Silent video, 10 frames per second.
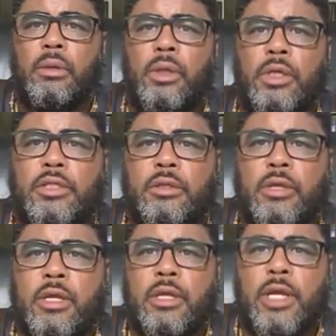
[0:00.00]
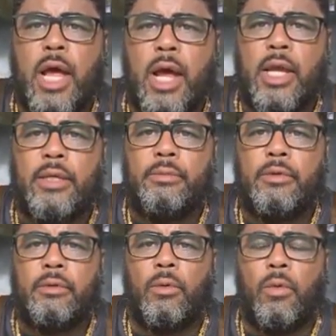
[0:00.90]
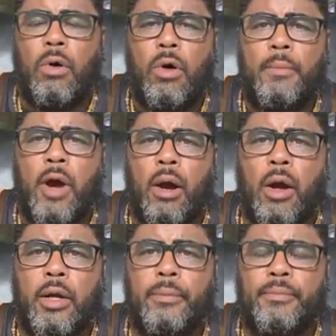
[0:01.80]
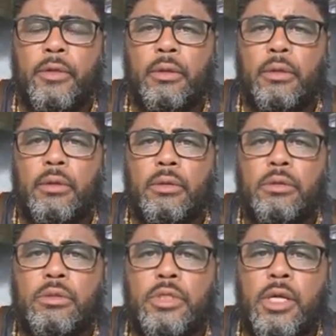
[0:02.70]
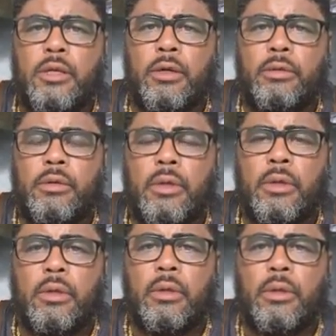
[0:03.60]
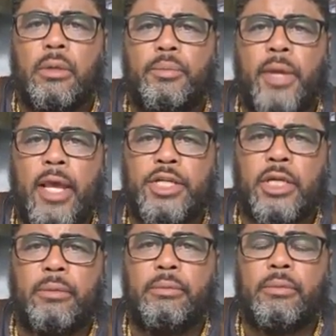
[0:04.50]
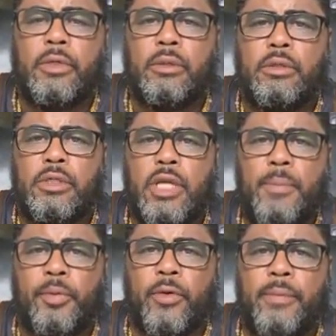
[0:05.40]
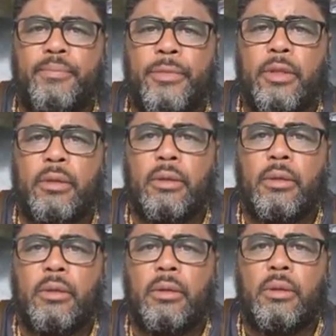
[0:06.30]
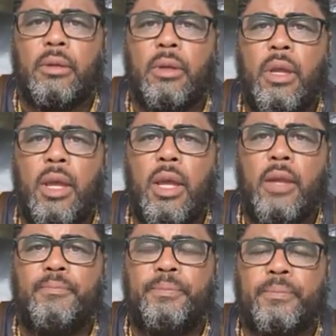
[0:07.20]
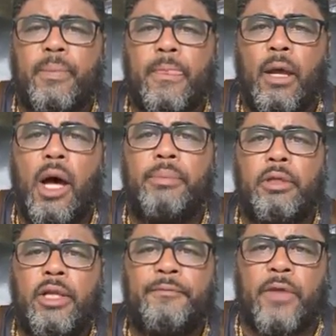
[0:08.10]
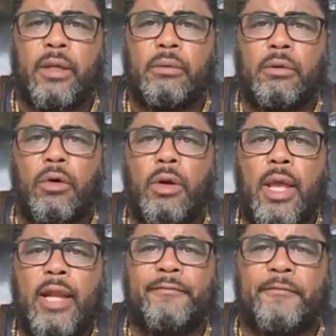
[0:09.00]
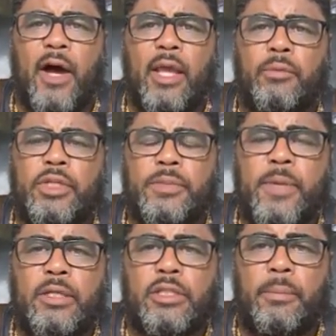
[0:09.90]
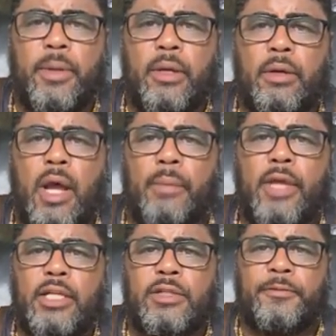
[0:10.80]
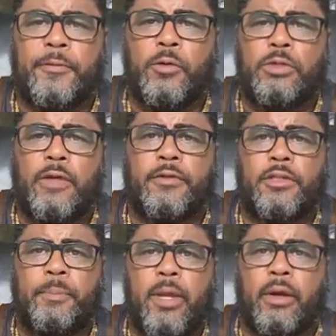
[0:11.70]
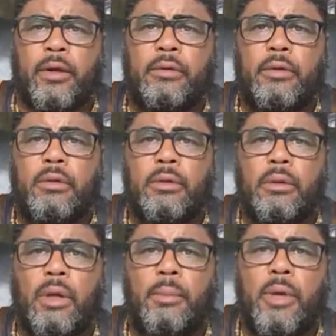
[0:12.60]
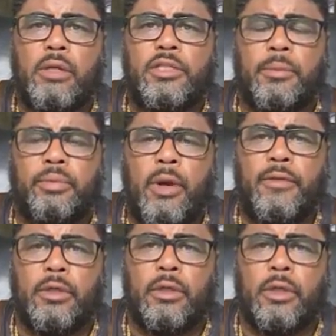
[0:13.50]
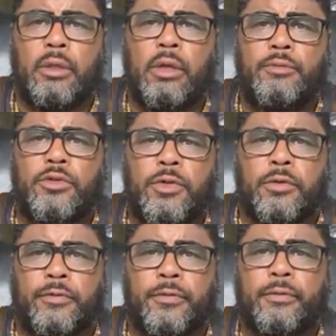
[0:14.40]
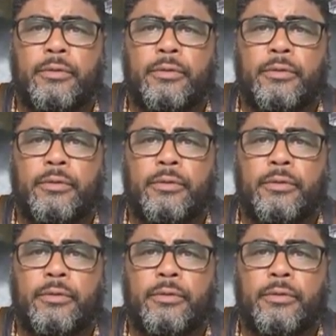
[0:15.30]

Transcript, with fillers: is kind, warm hearted, tender, patient, temperate, and uplifting or edifying, which means to build up. That's the fruits of the Spirit amongst the brotherhood of truth.